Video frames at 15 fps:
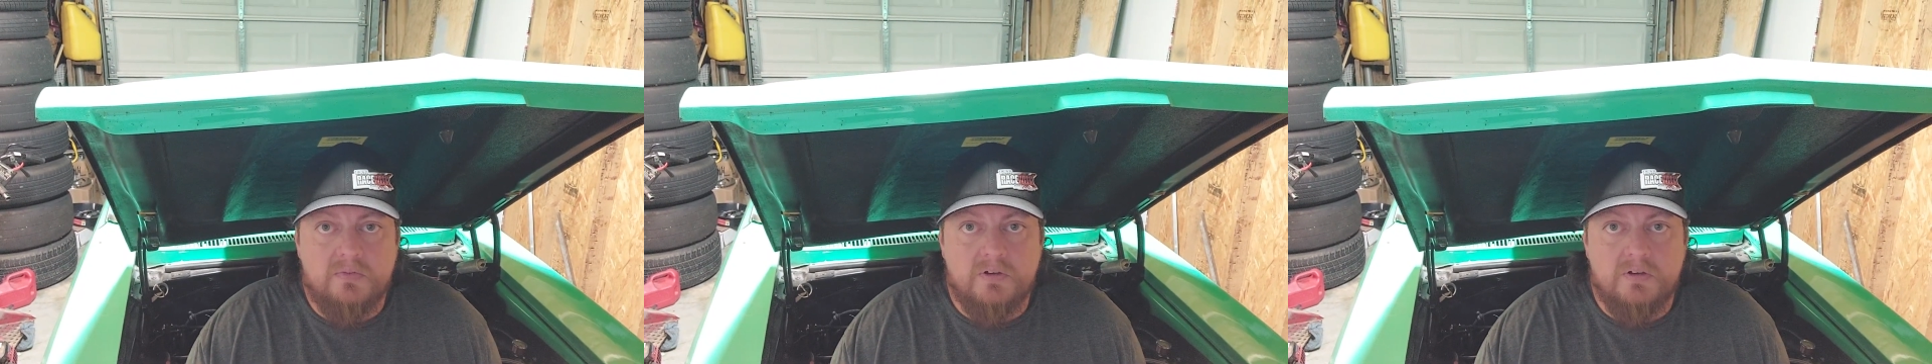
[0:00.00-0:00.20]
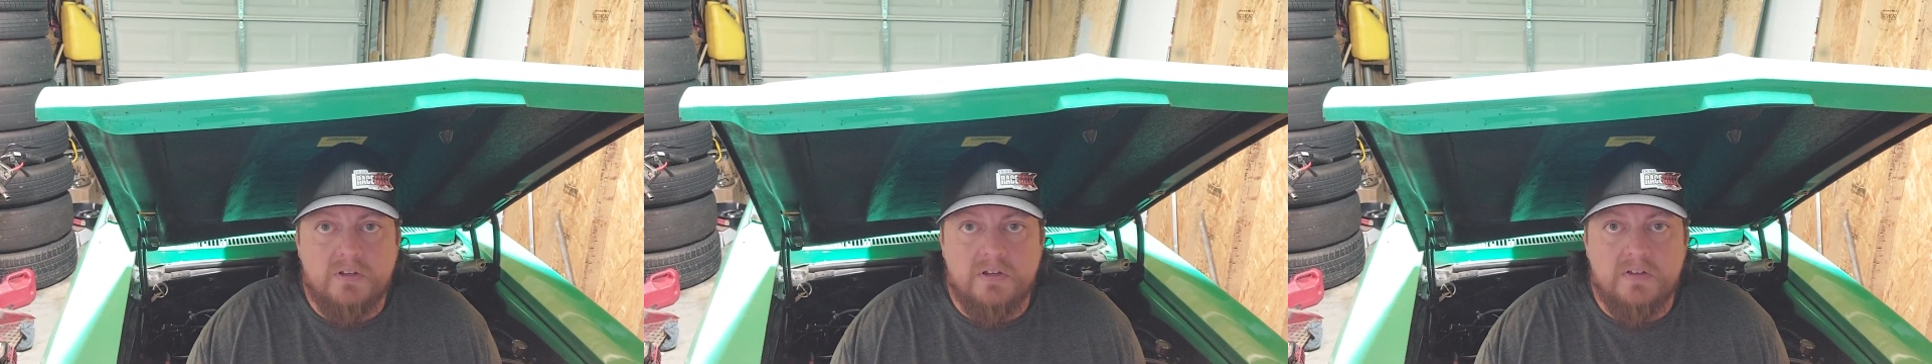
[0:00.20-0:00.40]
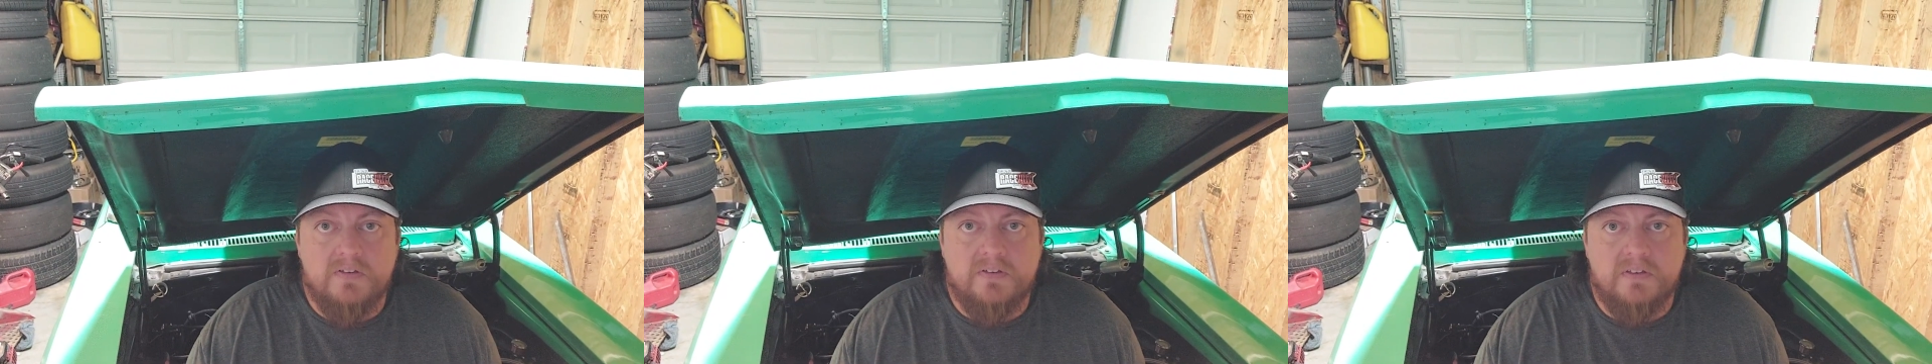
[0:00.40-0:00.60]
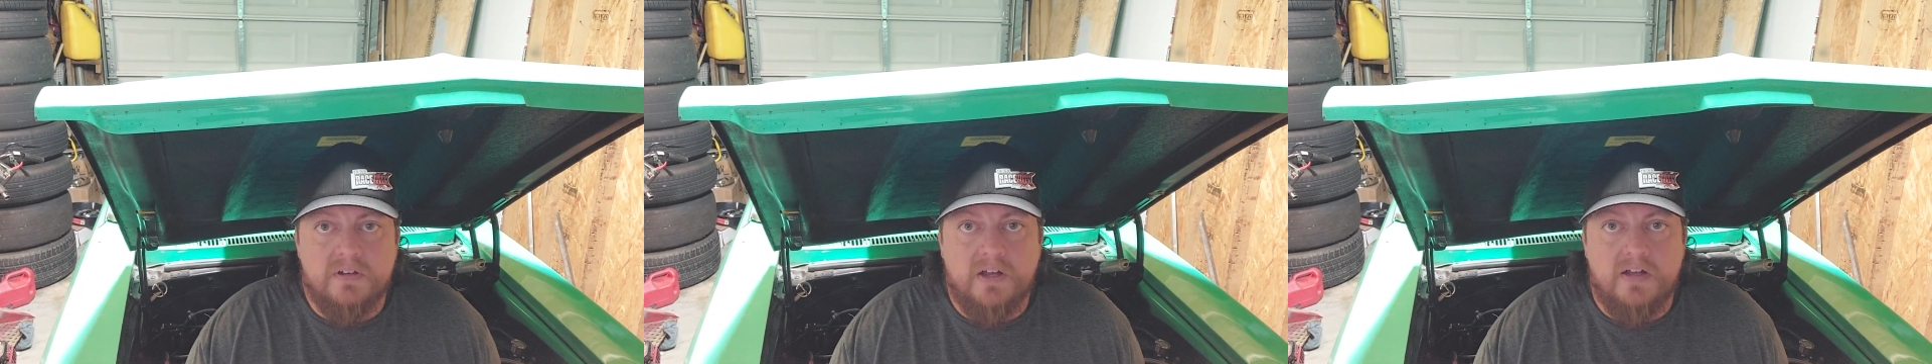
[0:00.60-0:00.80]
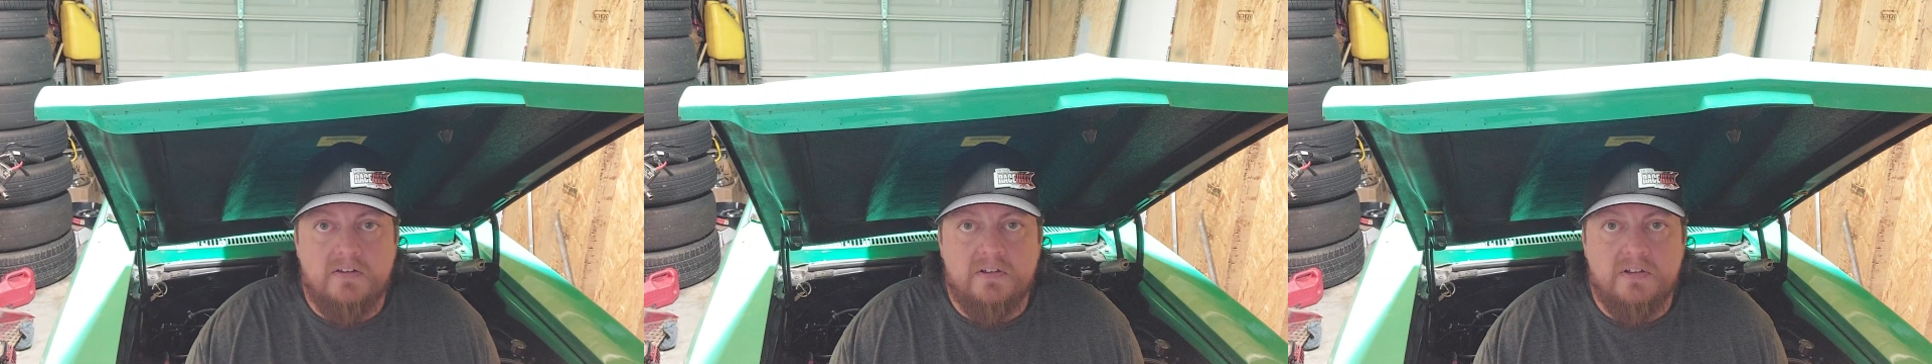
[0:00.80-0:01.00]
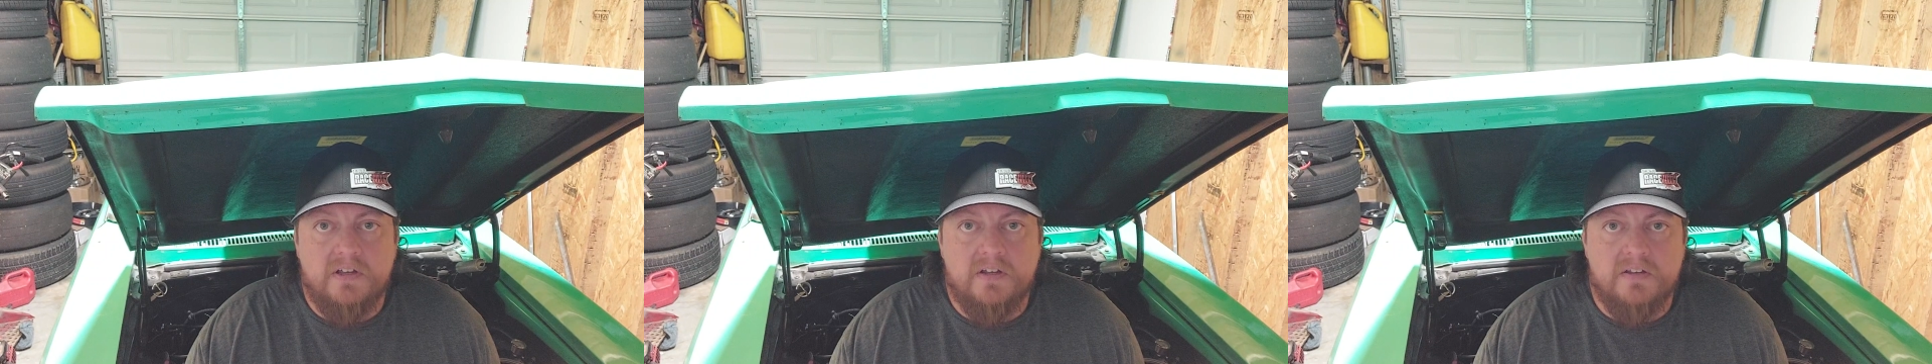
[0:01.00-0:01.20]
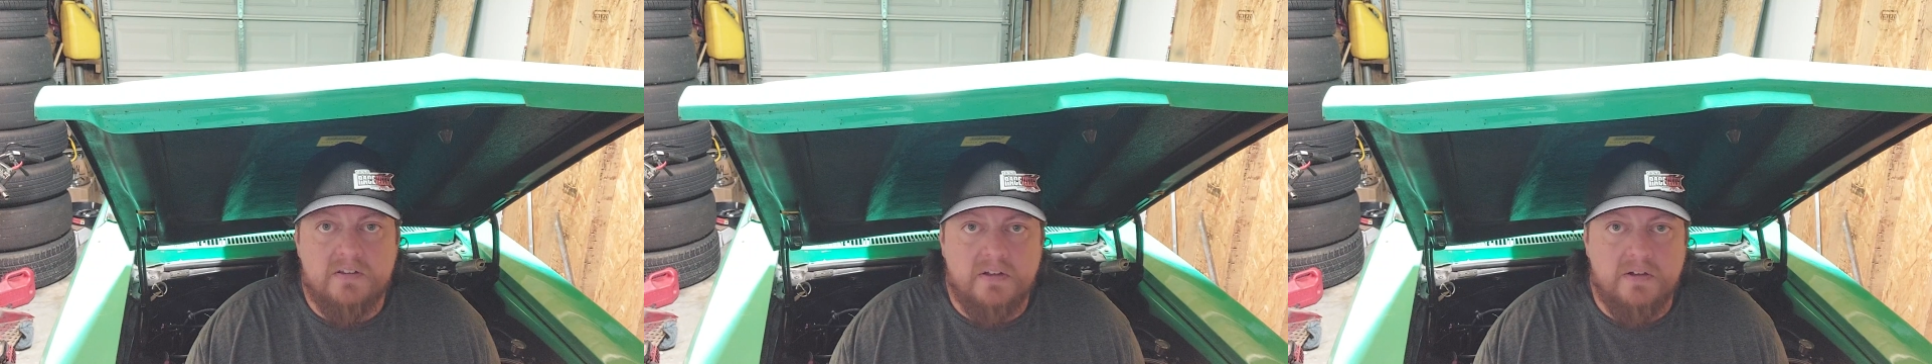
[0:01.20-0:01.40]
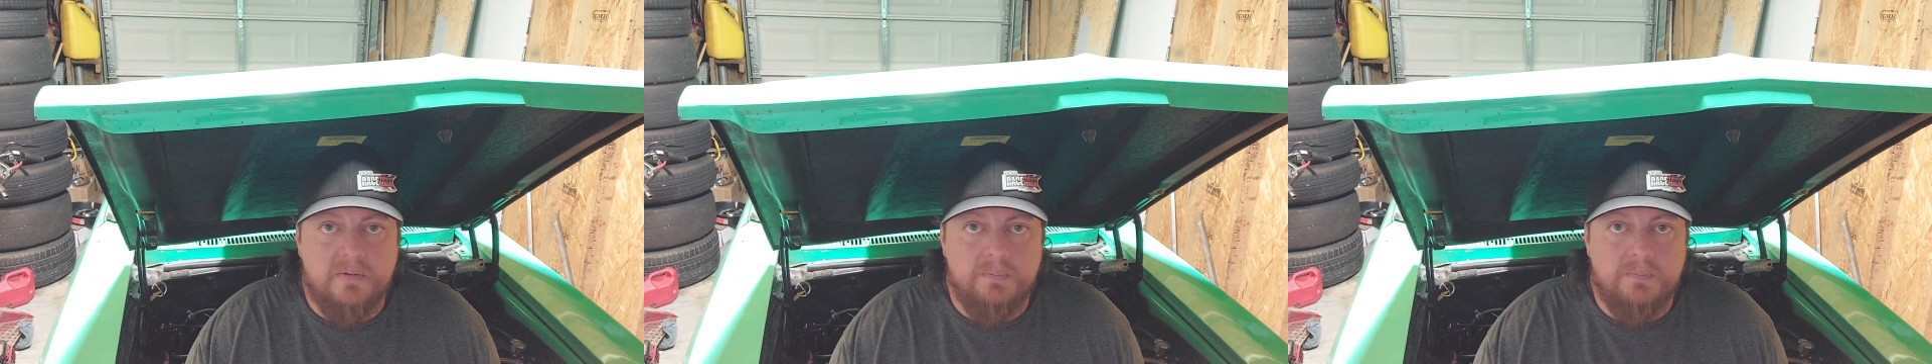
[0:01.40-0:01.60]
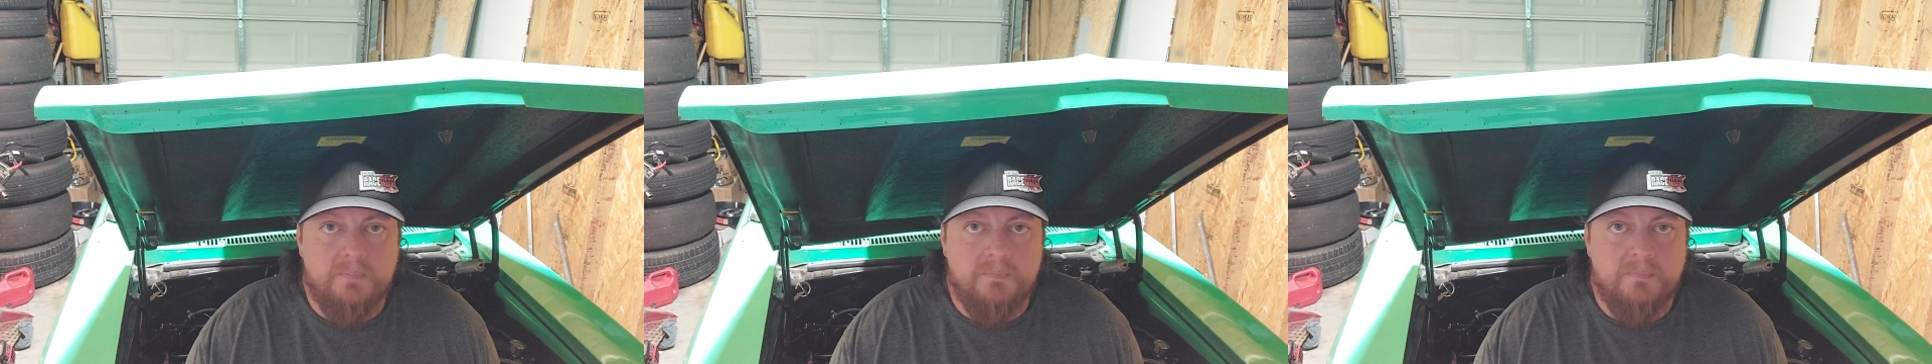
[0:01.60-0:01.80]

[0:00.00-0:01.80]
really is the night to get it done.